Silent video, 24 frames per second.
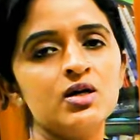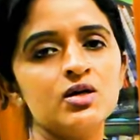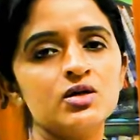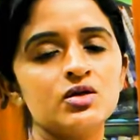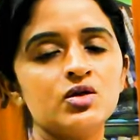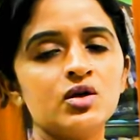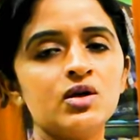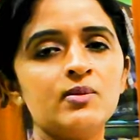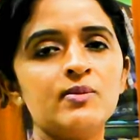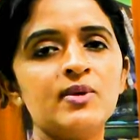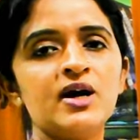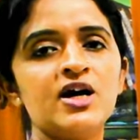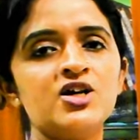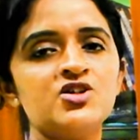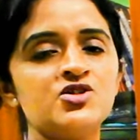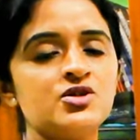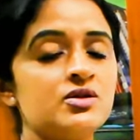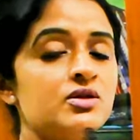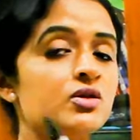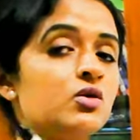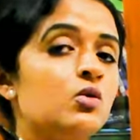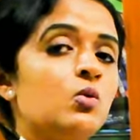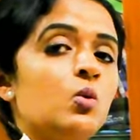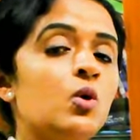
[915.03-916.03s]
So
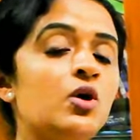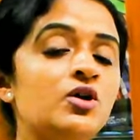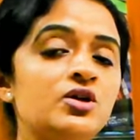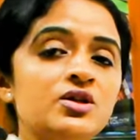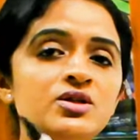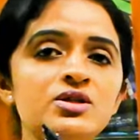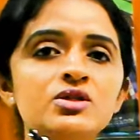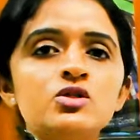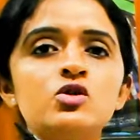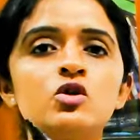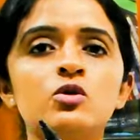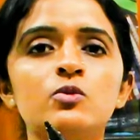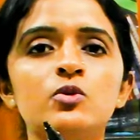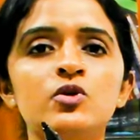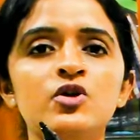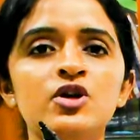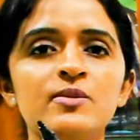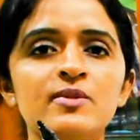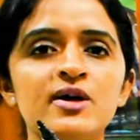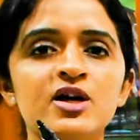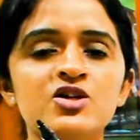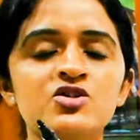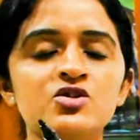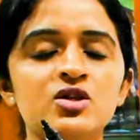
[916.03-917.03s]
imagine, so what is
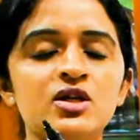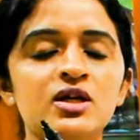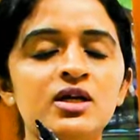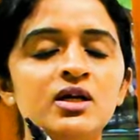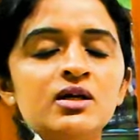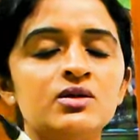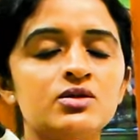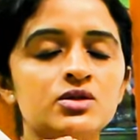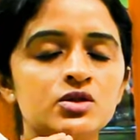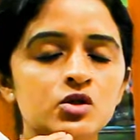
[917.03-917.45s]
stomodium actually?